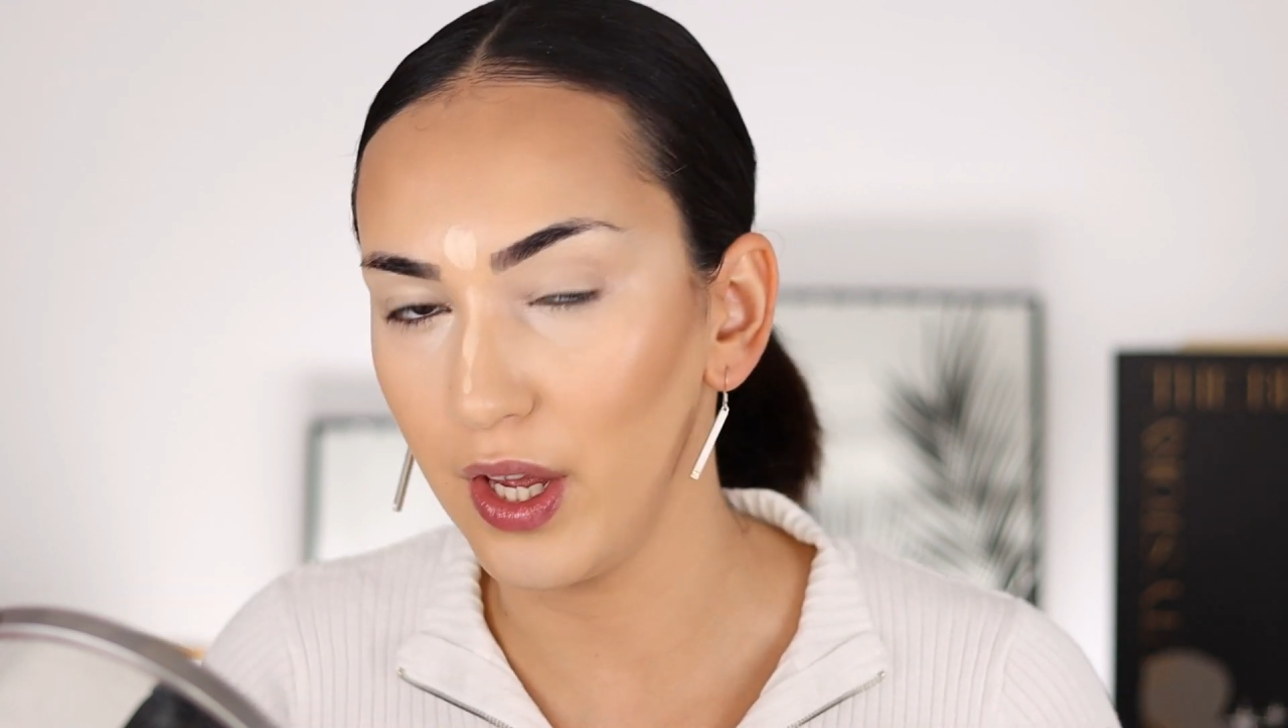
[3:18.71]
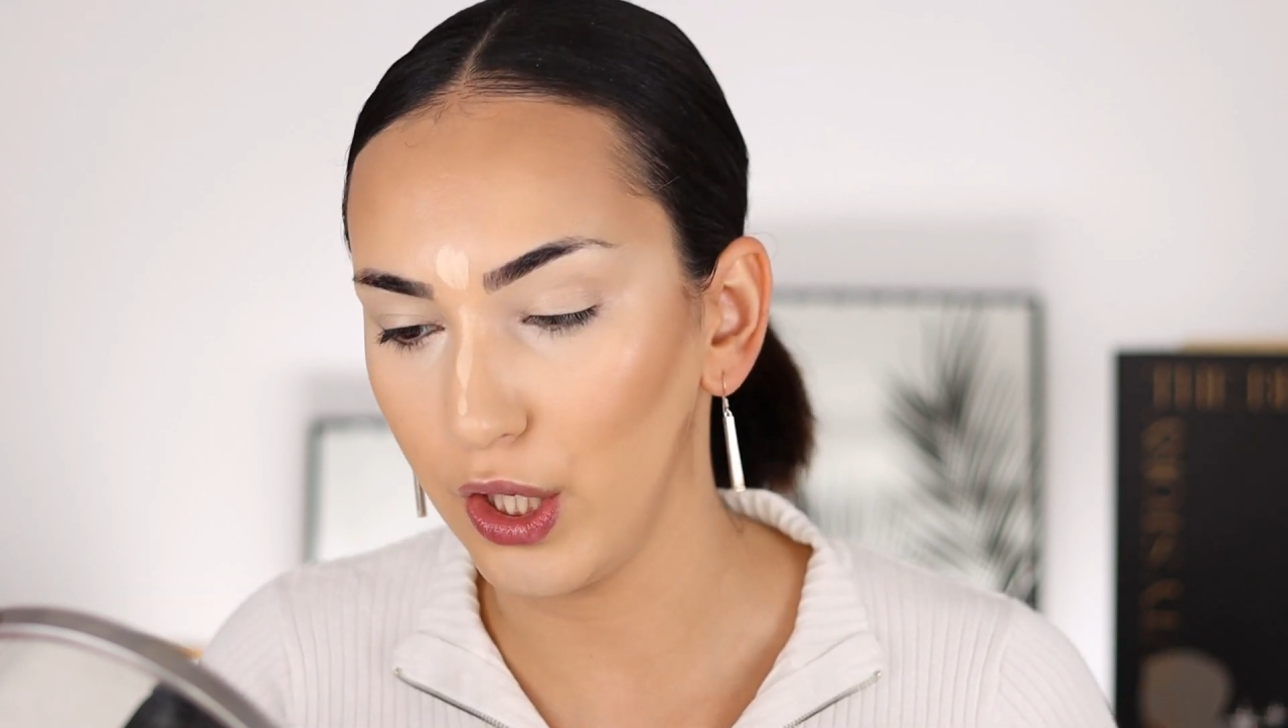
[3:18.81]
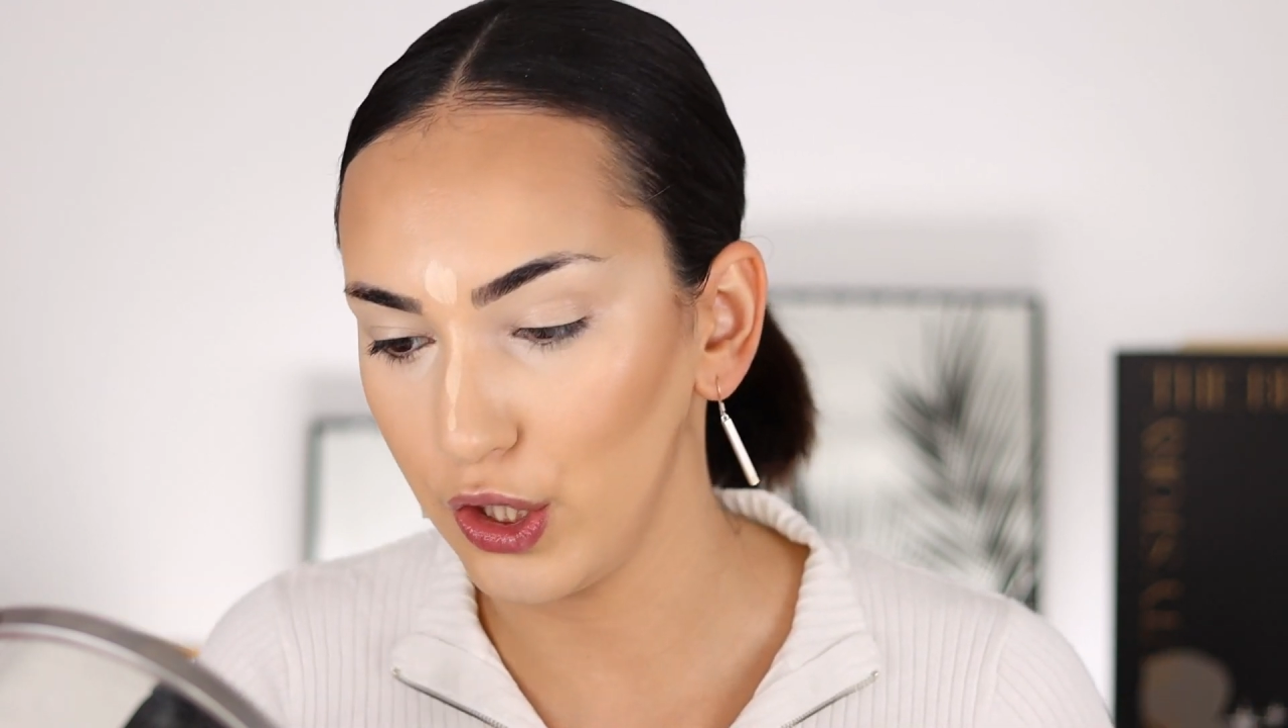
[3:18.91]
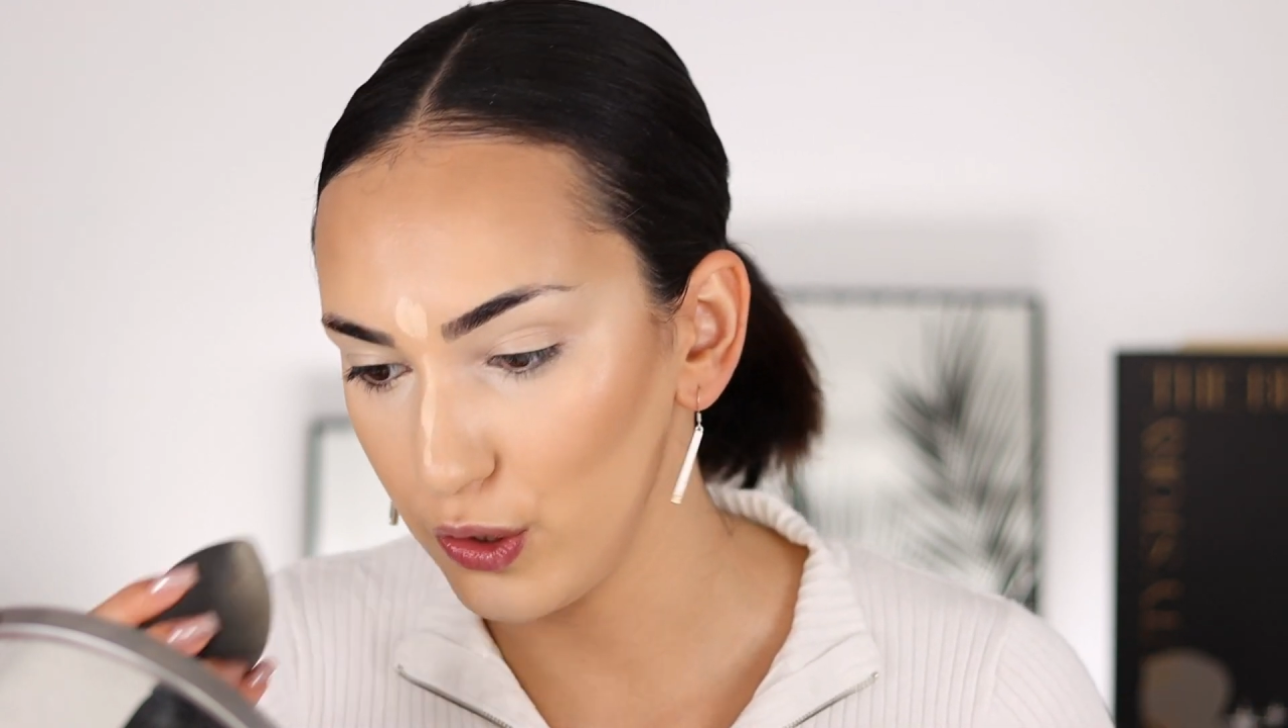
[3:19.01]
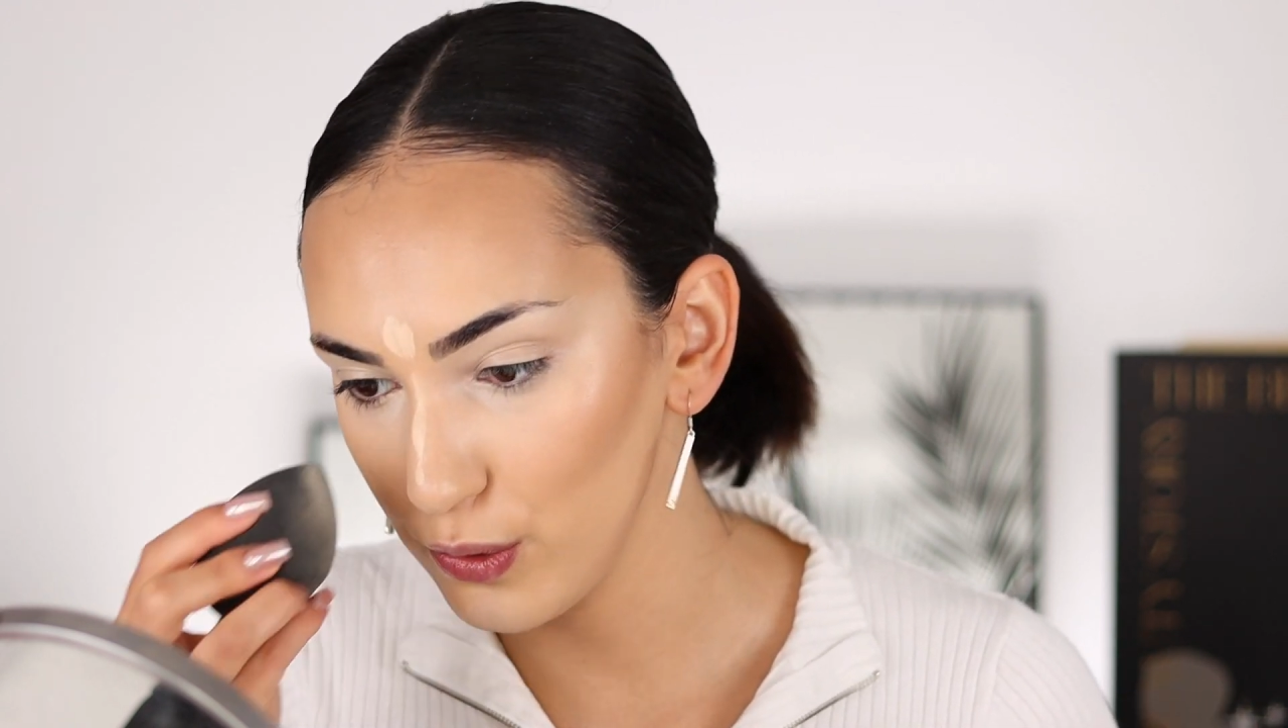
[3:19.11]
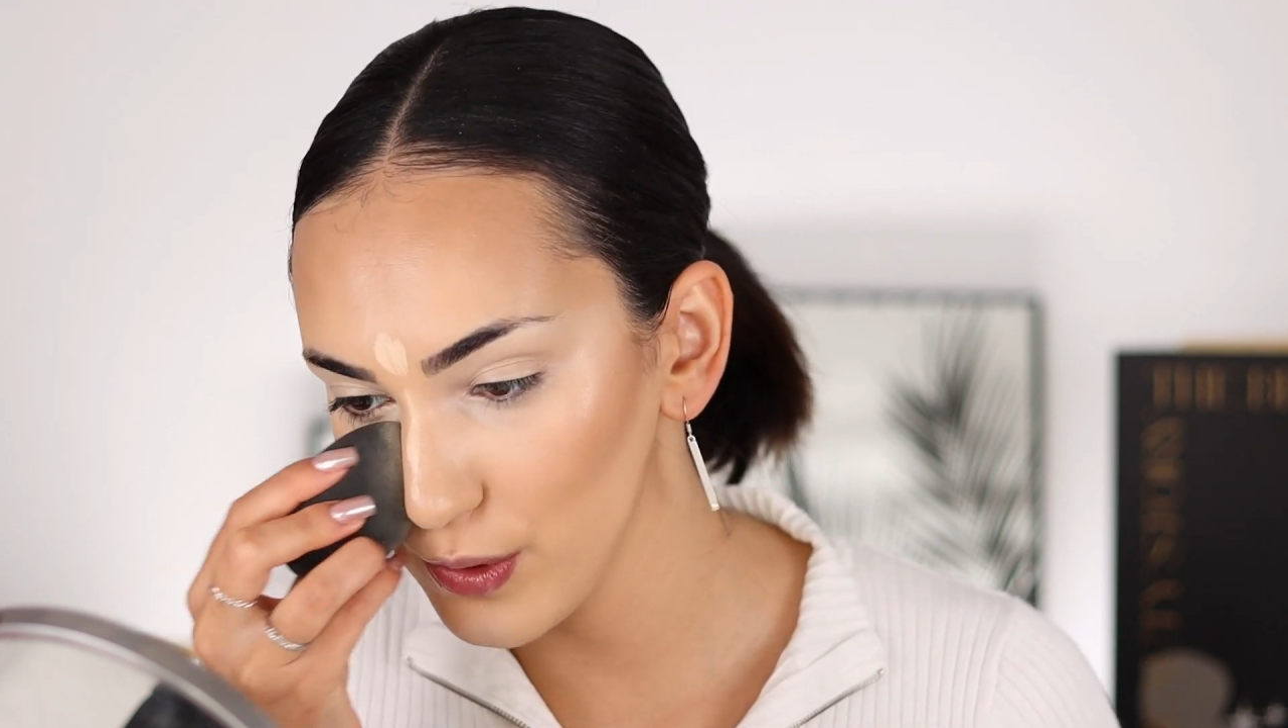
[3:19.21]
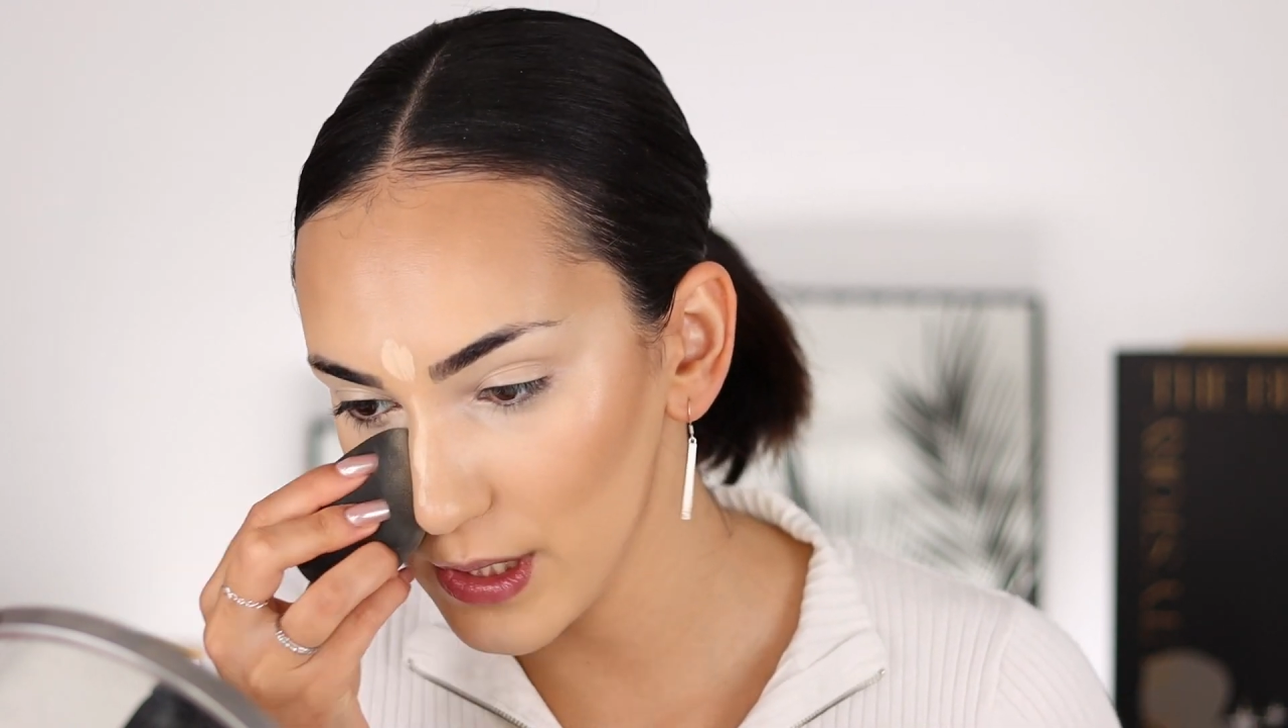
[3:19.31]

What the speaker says: use,